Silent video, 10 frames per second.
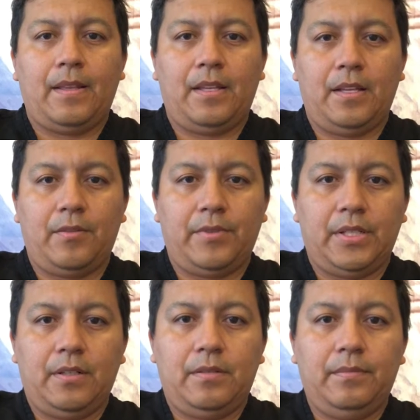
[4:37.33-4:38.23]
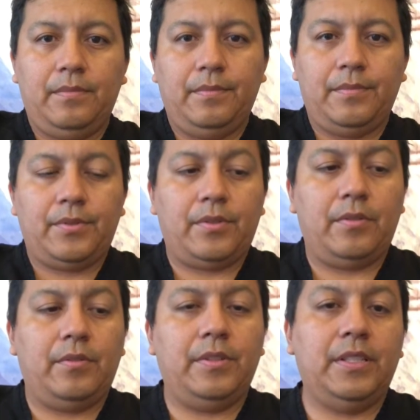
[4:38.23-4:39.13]
Here we go.
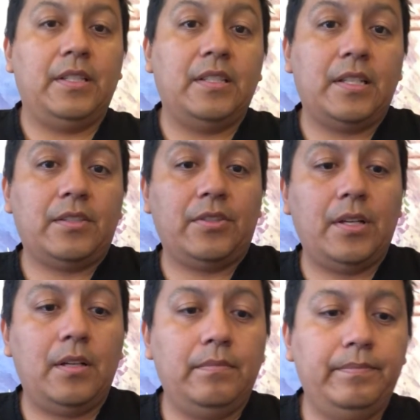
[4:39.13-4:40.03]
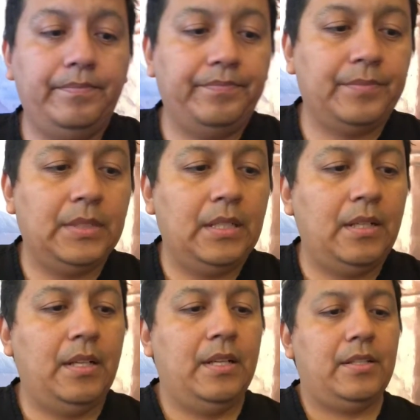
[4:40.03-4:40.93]
So in a nutshell,
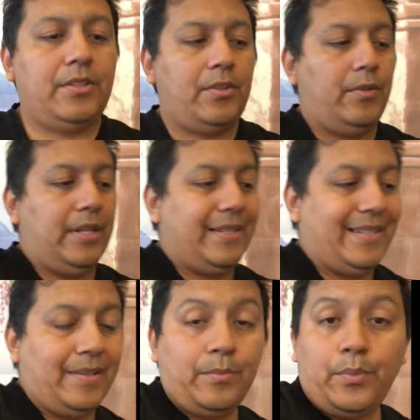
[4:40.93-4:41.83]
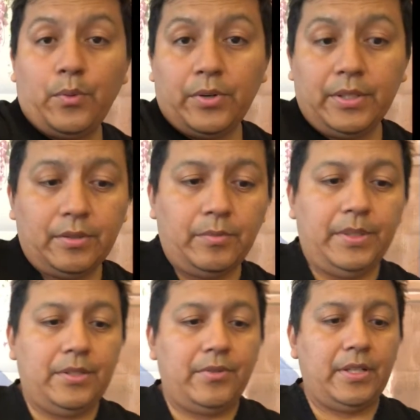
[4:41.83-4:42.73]
so is it important to
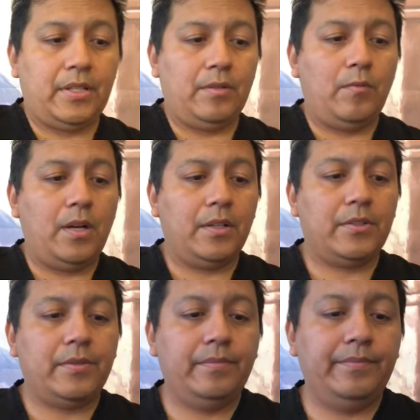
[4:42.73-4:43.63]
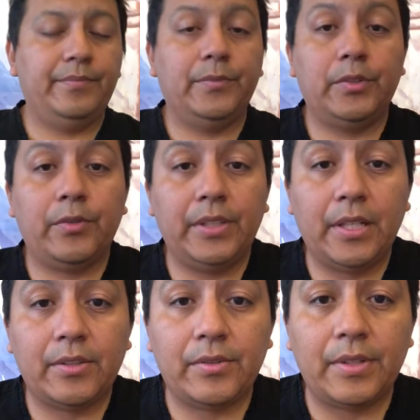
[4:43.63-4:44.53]
be drinking water during
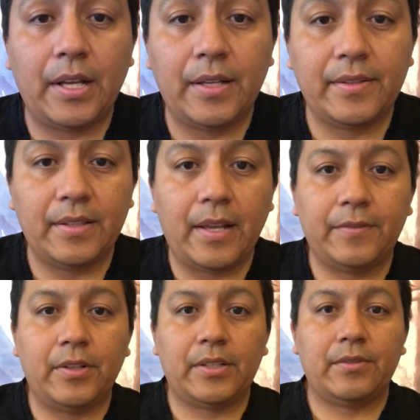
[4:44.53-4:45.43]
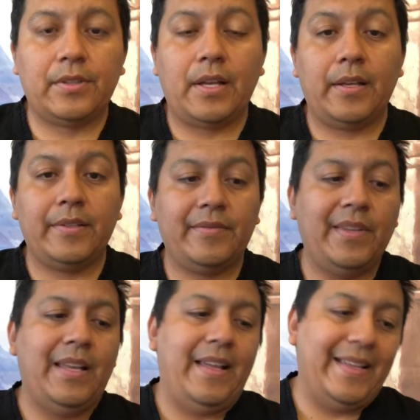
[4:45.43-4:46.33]
exercise and after exercise?
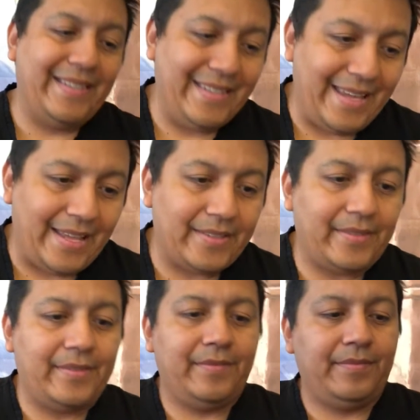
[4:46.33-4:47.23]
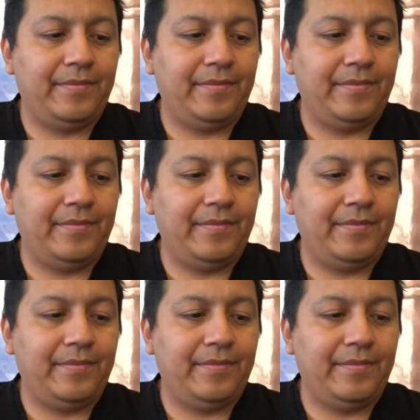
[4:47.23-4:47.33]
Yes.